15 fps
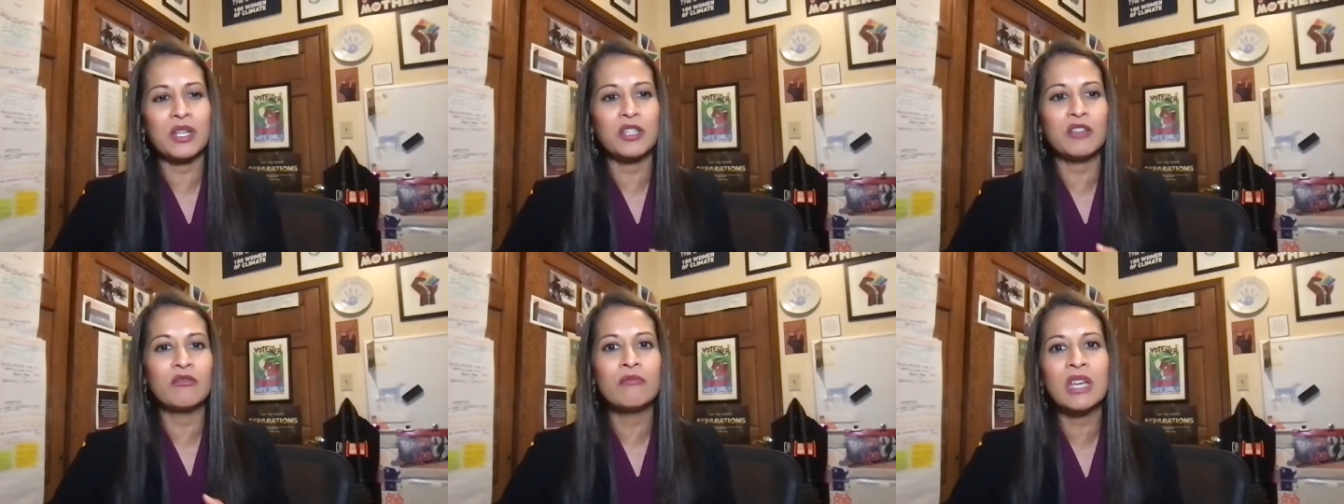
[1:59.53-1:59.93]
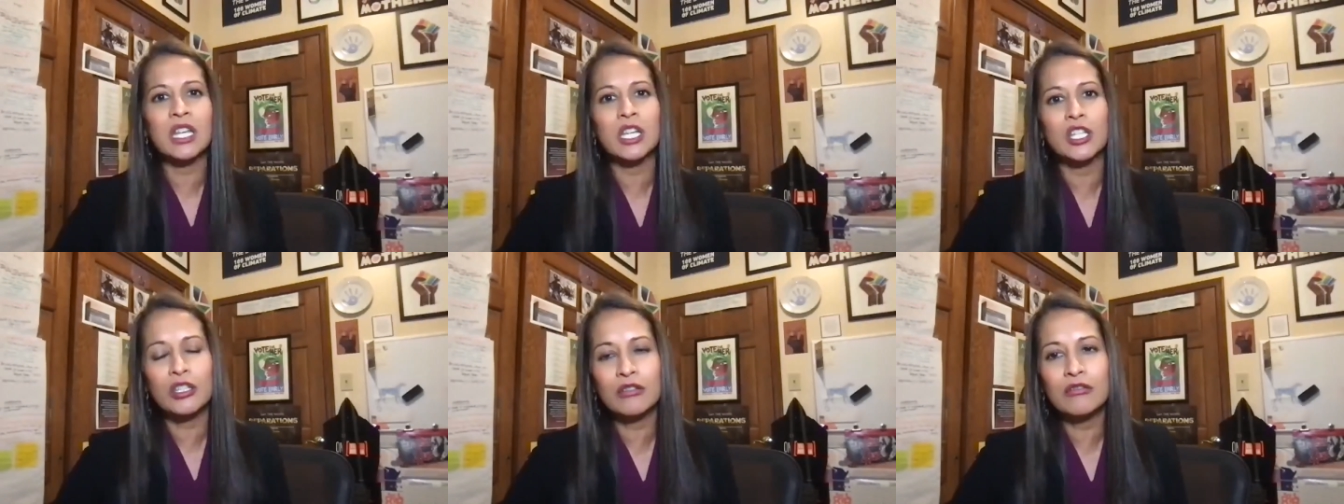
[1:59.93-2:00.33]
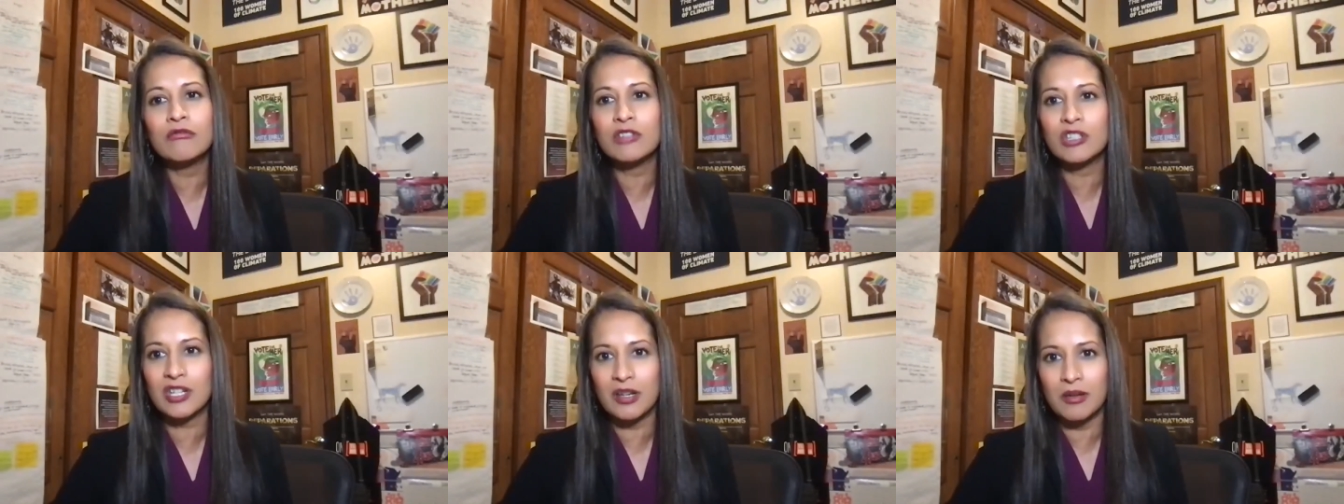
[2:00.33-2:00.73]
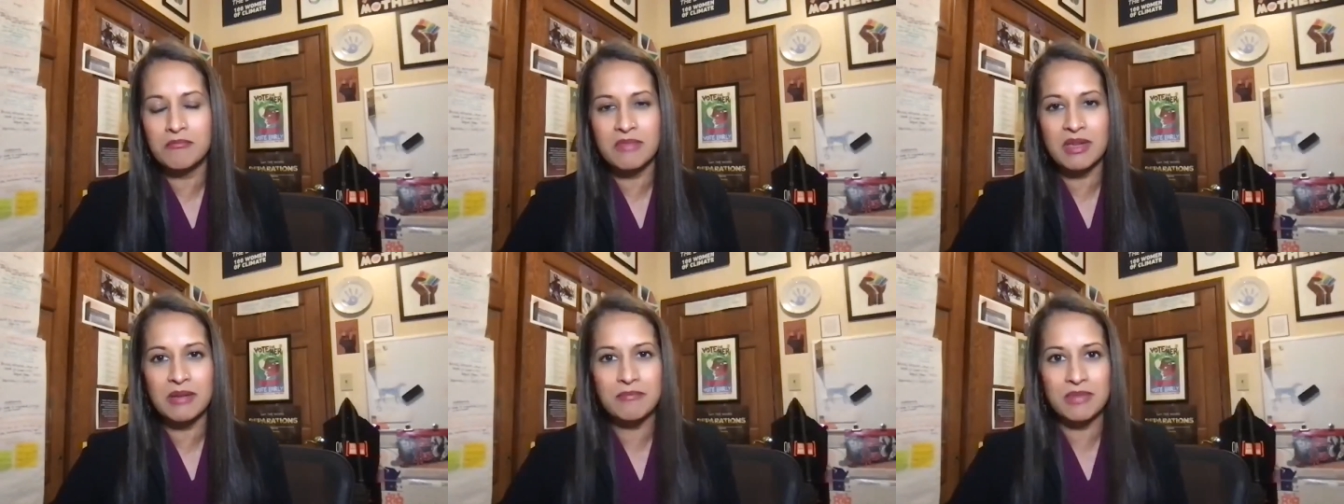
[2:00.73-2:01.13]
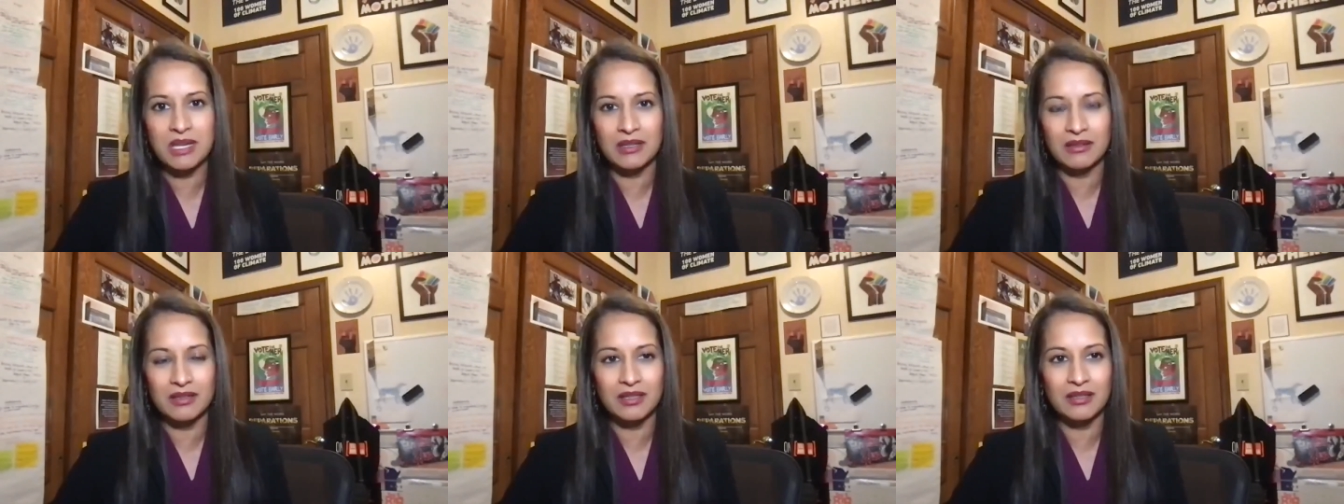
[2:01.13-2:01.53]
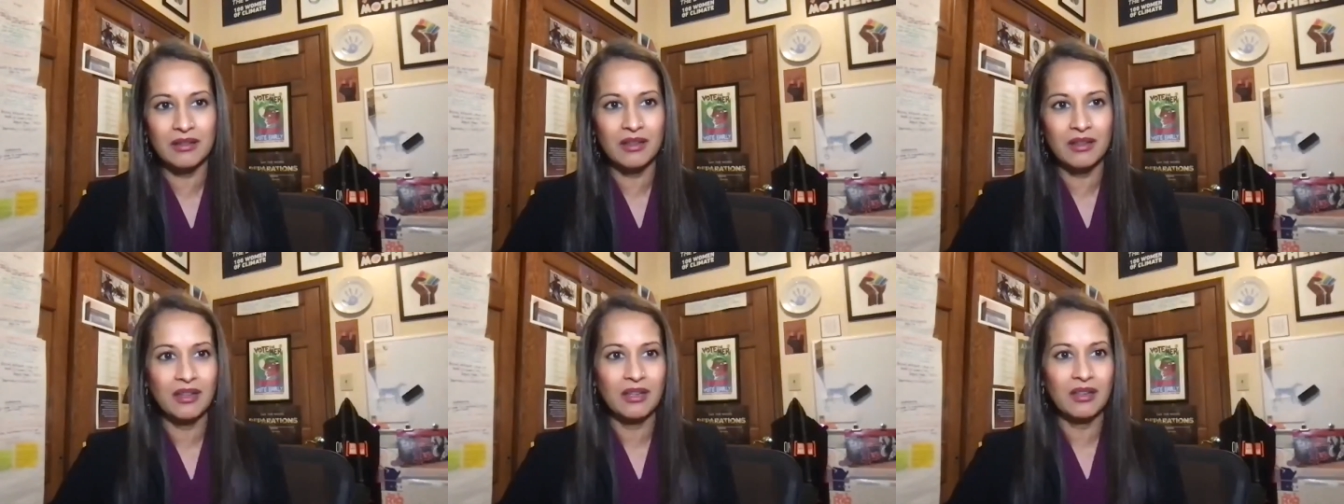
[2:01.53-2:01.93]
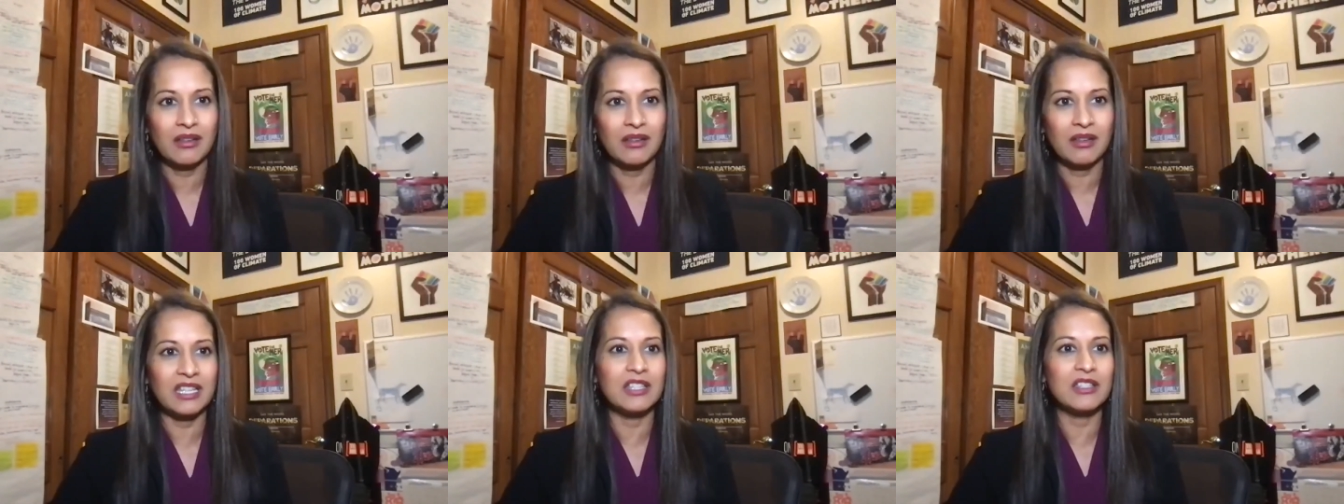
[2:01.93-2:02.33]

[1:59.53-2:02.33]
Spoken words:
and you've made a huge commitment in